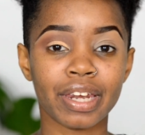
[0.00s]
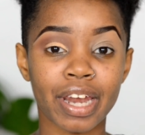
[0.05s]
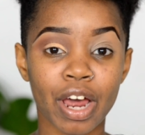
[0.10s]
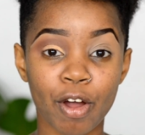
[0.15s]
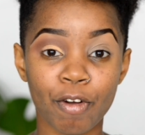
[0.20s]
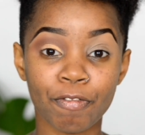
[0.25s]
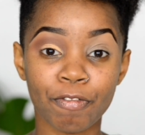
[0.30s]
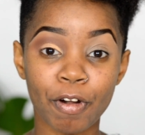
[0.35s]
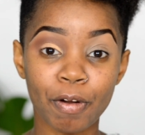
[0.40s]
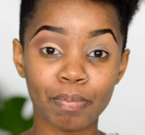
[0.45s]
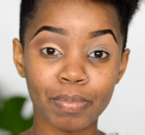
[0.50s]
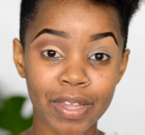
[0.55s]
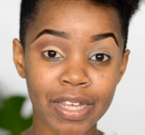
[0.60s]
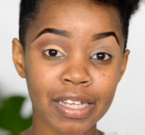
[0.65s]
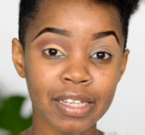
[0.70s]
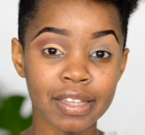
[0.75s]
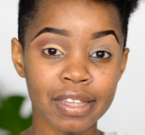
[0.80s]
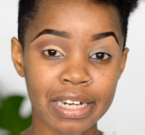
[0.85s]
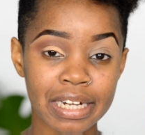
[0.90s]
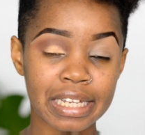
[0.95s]
Now from
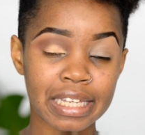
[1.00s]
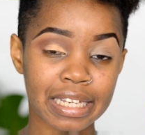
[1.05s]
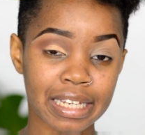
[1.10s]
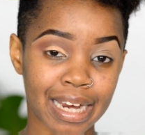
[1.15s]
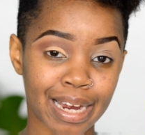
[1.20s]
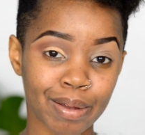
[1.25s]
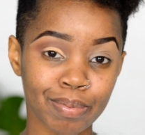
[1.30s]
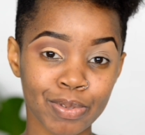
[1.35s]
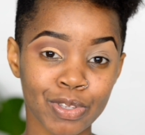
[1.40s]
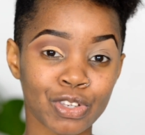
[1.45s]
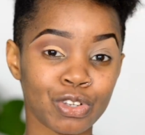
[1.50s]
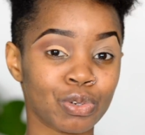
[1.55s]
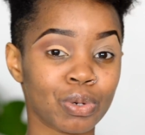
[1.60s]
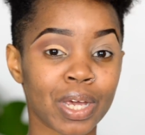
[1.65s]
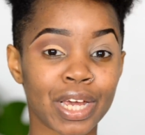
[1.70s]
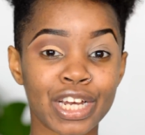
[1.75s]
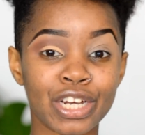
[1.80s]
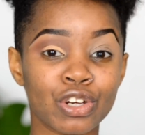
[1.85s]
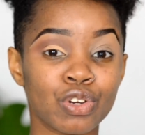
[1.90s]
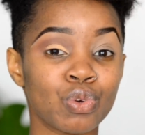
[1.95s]
these 3 steps, you
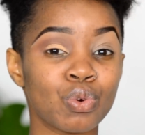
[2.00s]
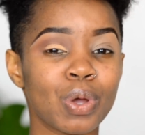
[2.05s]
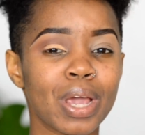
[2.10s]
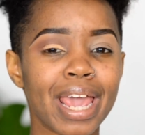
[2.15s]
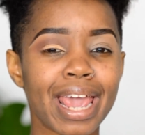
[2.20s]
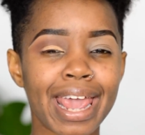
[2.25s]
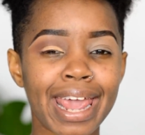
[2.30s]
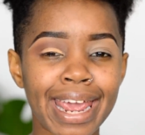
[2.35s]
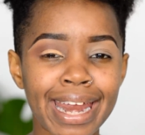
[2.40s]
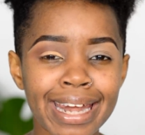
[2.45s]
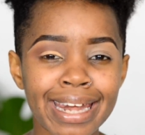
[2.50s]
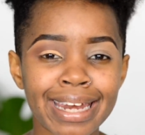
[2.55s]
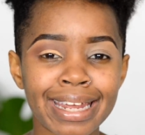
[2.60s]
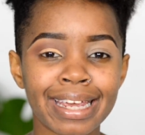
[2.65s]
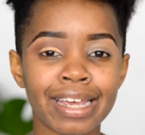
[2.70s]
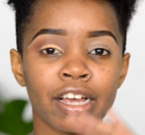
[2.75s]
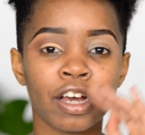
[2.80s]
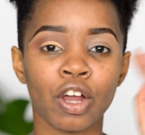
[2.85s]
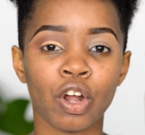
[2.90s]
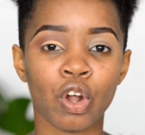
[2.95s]
can do
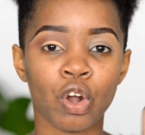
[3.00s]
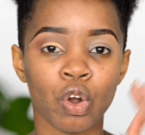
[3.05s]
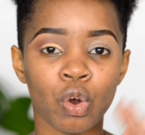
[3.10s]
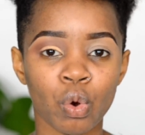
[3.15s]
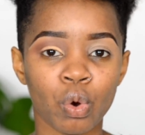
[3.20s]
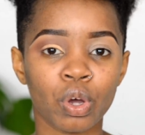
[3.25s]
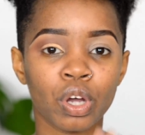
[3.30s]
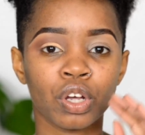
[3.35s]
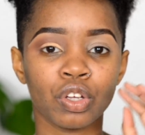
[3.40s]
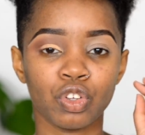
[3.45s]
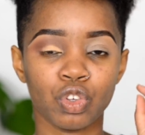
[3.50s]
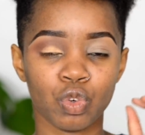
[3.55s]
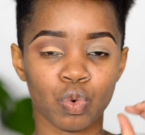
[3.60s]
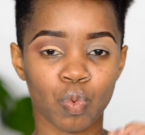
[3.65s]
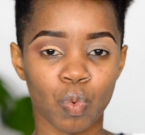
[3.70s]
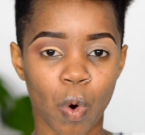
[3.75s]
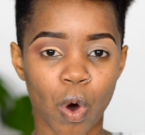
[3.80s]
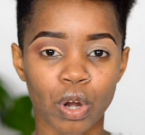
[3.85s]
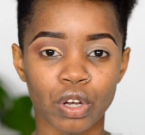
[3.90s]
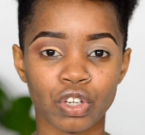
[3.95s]
any look you
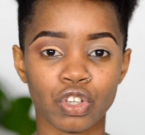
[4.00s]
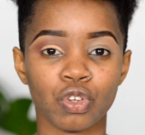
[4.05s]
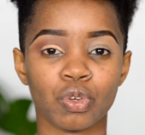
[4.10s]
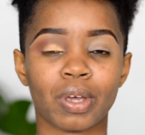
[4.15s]
want.